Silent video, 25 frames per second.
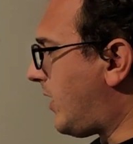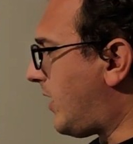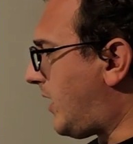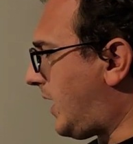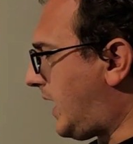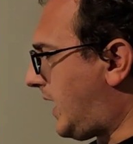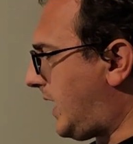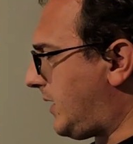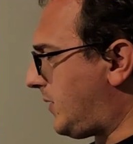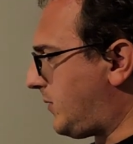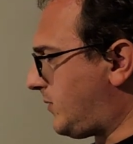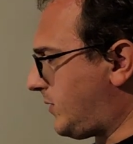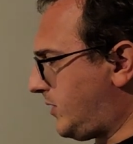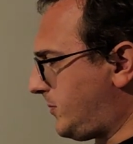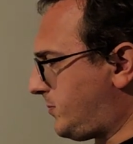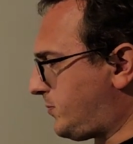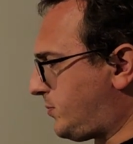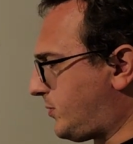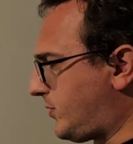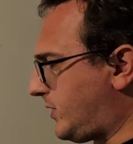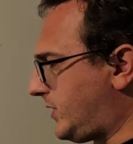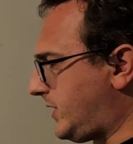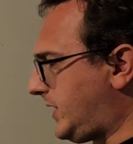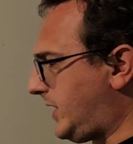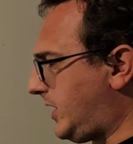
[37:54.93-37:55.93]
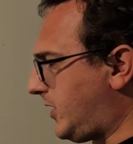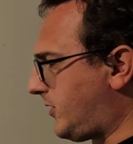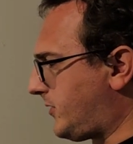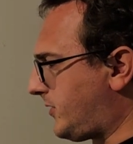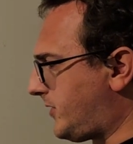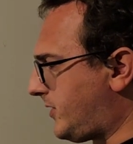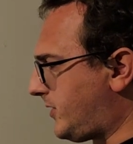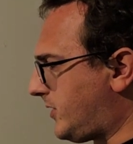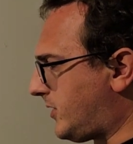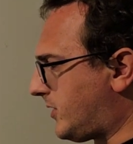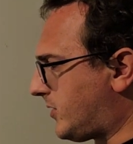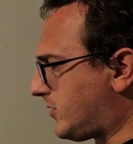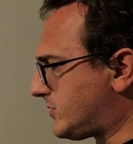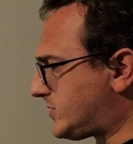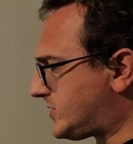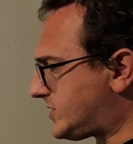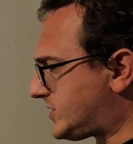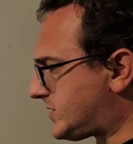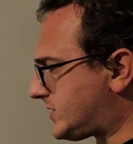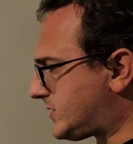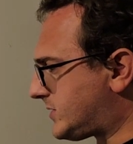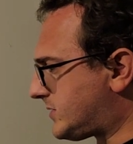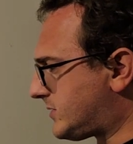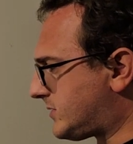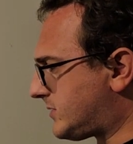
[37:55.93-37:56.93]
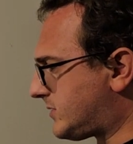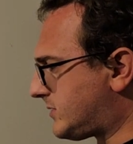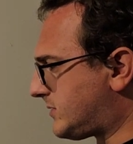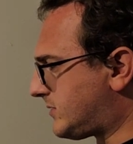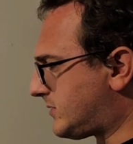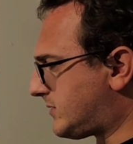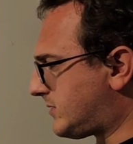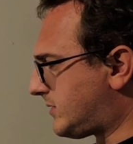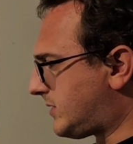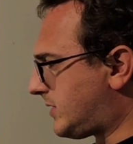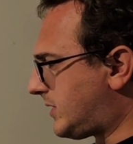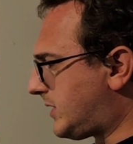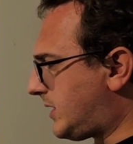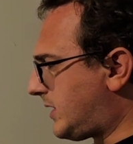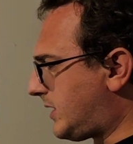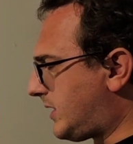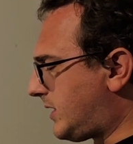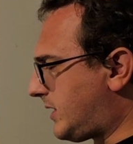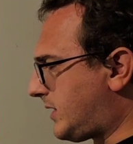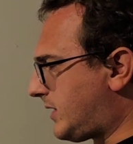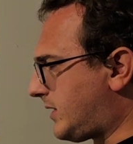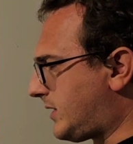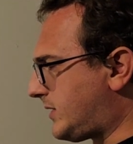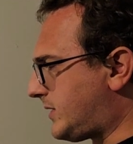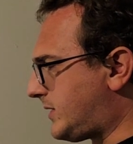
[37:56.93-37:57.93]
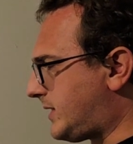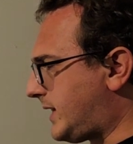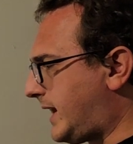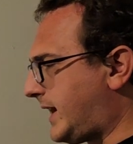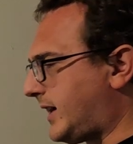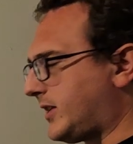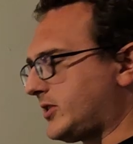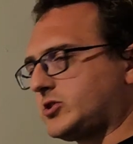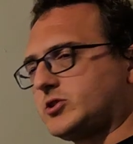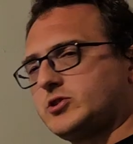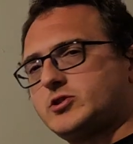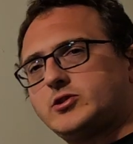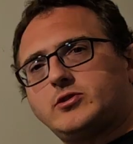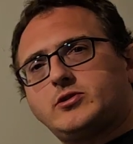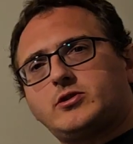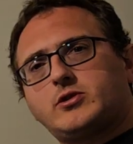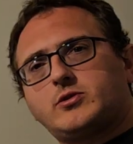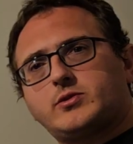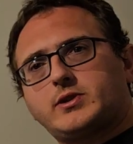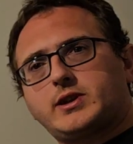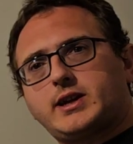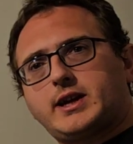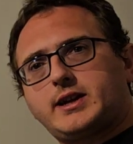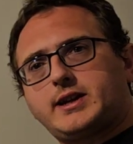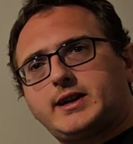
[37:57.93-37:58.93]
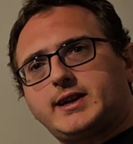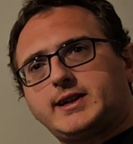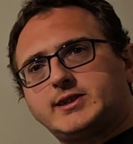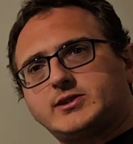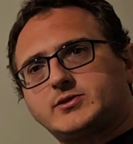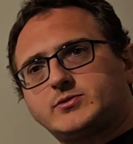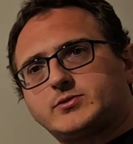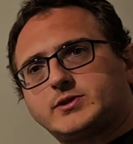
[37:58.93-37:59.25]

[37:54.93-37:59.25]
I would put here in the notes that, do you know where that is?